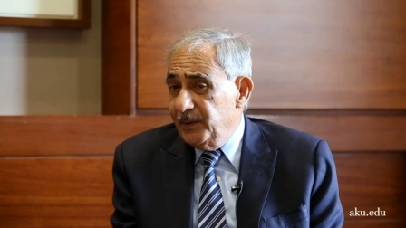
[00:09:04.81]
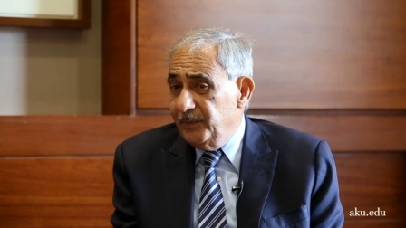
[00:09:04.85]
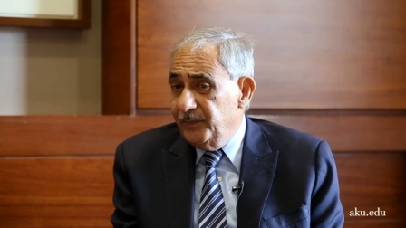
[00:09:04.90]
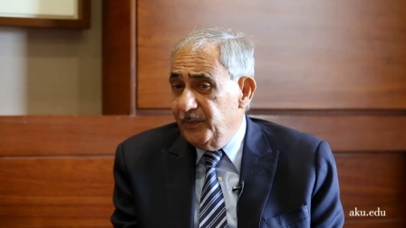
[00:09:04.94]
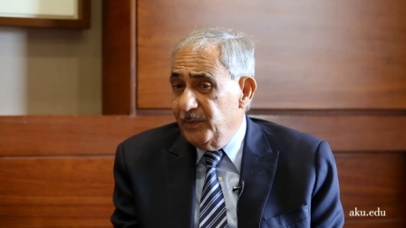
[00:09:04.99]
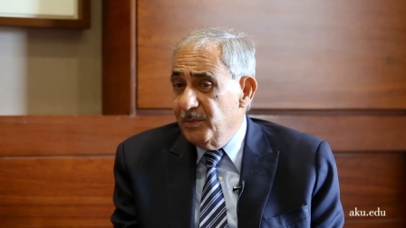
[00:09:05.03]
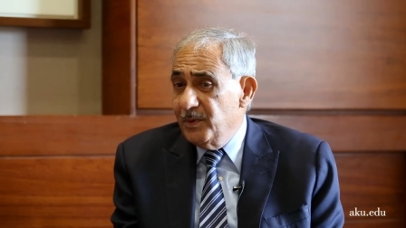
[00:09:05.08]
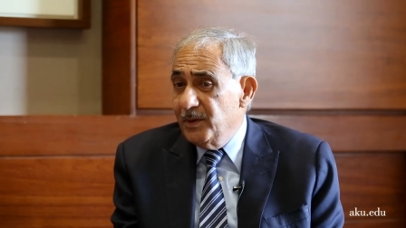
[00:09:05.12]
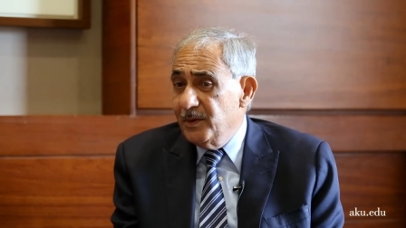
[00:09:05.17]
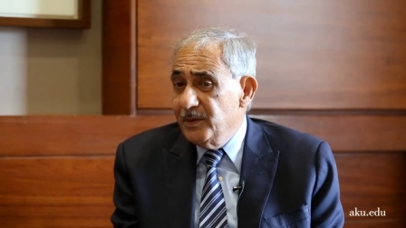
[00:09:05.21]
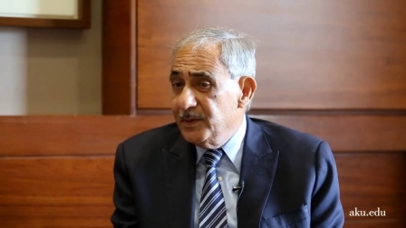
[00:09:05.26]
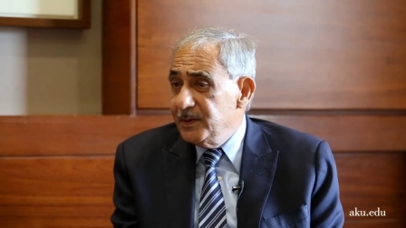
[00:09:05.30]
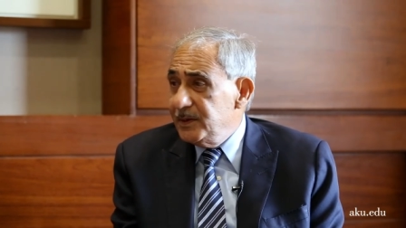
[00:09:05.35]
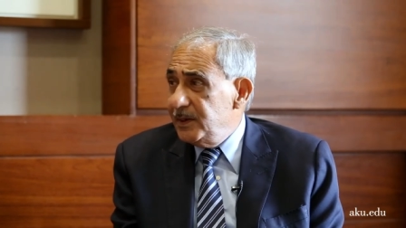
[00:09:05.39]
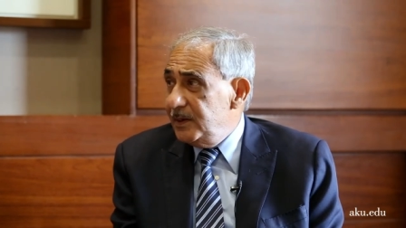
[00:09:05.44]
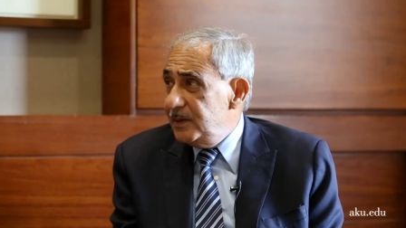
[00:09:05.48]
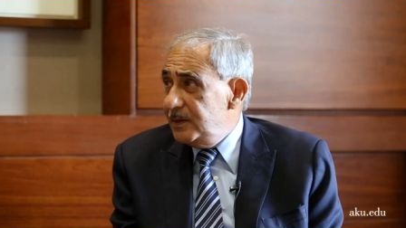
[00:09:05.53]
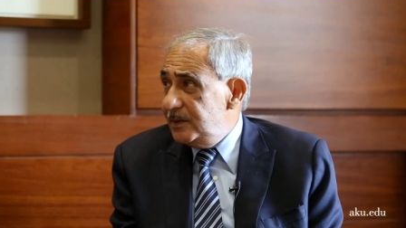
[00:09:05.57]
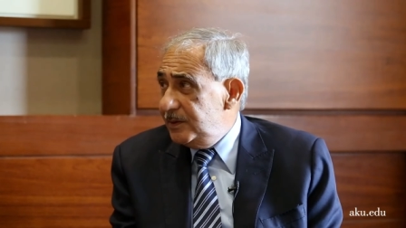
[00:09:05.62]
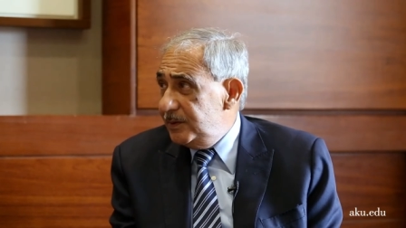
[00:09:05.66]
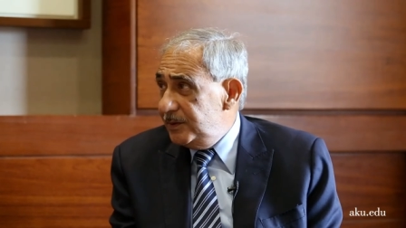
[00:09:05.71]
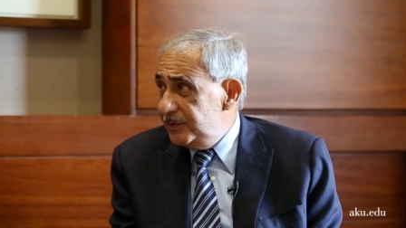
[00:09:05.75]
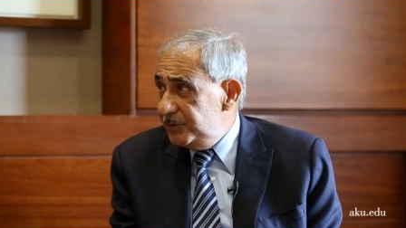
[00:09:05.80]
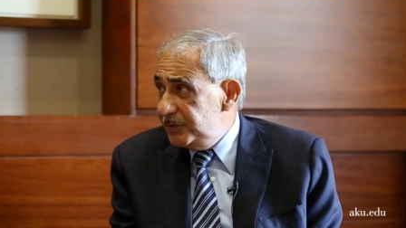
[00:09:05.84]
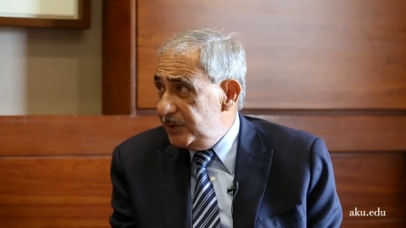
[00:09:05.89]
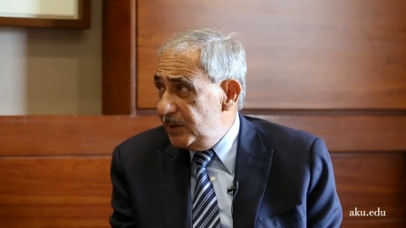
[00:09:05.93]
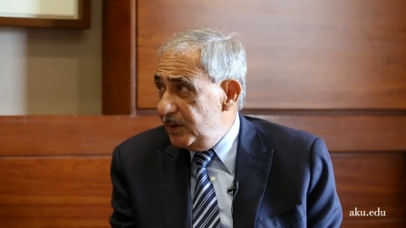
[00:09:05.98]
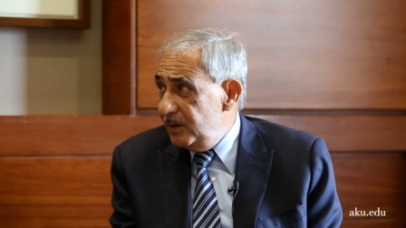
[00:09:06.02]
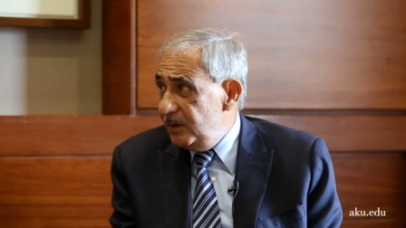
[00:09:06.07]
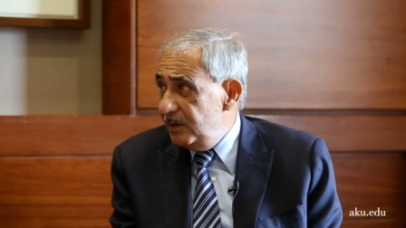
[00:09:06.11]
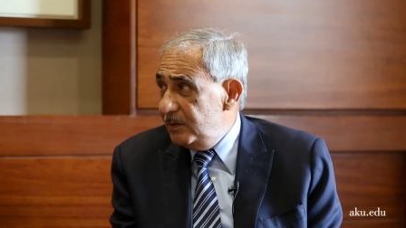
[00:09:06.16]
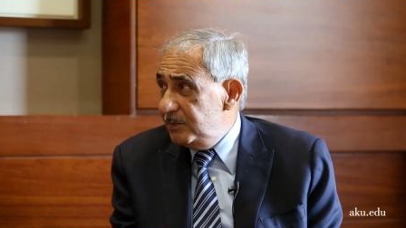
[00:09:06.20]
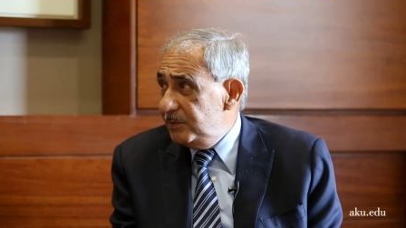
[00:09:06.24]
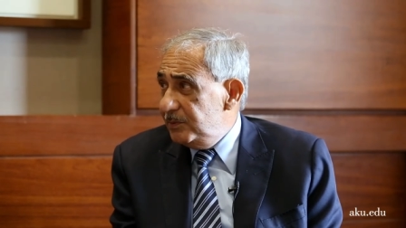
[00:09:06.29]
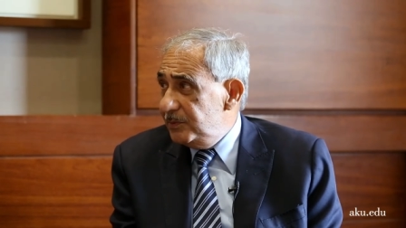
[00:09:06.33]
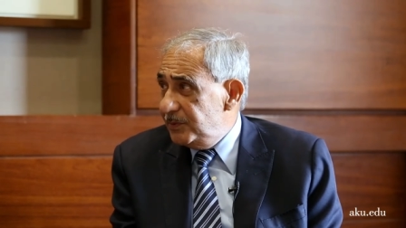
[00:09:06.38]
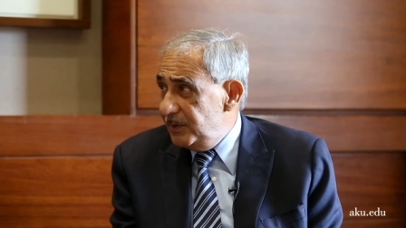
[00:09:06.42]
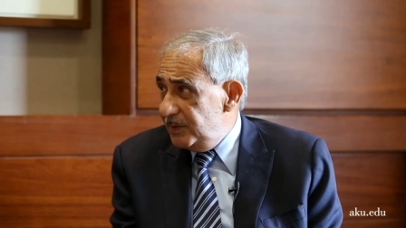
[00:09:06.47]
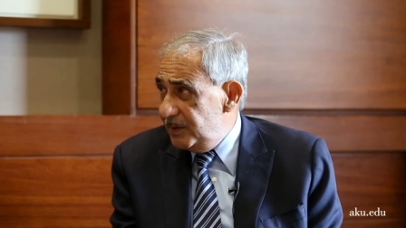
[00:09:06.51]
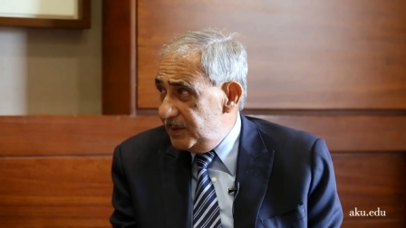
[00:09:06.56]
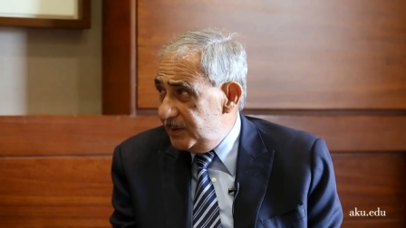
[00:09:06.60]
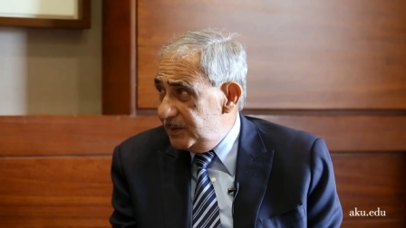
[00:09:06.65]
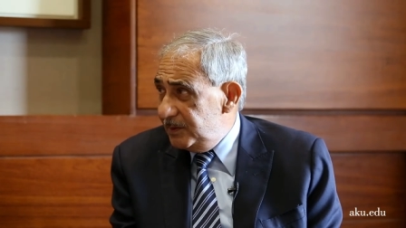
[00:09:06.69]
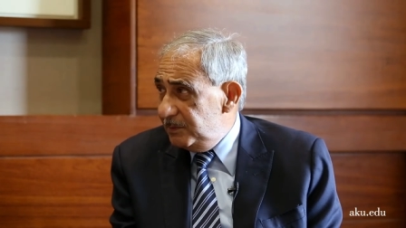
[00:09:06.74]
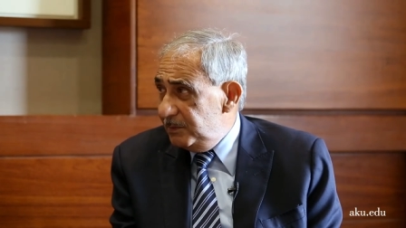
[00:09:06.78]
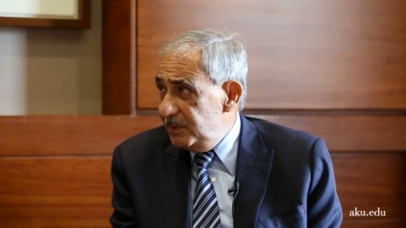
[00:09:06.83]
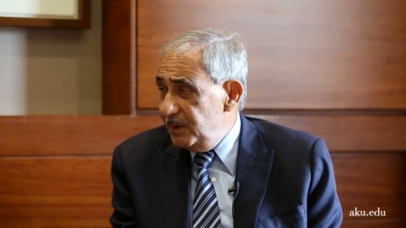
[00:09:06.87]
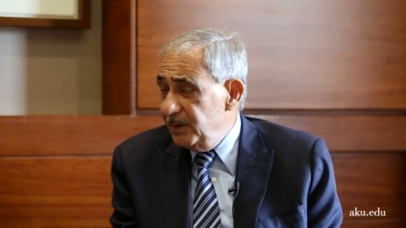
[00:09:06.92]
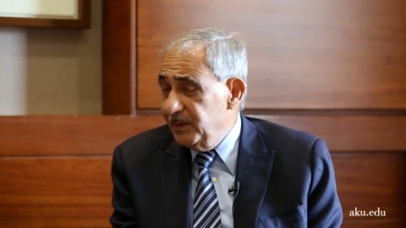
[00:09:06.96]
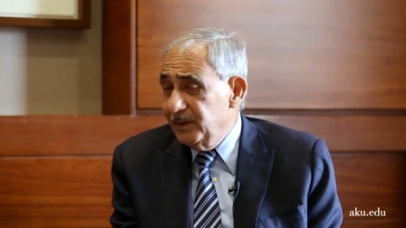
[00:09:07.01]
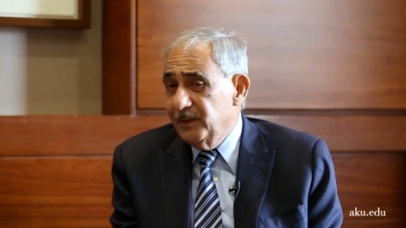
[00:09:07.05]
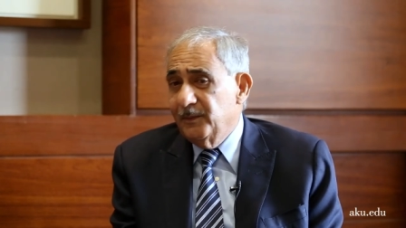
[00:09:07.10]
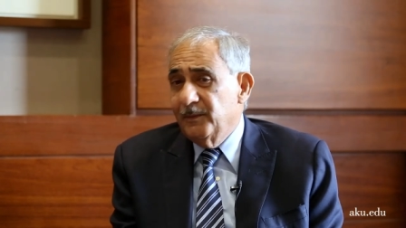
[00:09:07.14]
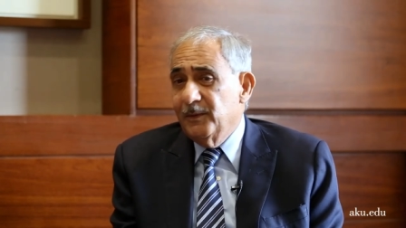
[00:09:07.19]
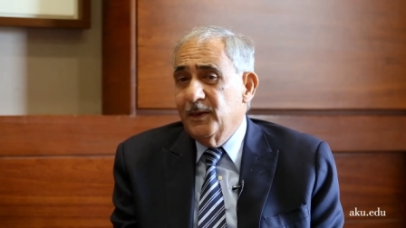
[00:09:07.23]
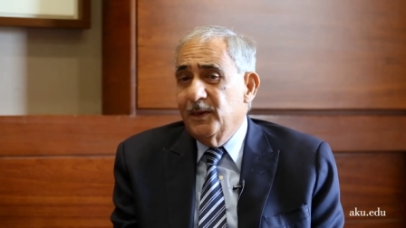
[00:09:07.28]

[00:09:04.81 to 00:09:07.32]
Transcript: women's and child was another one.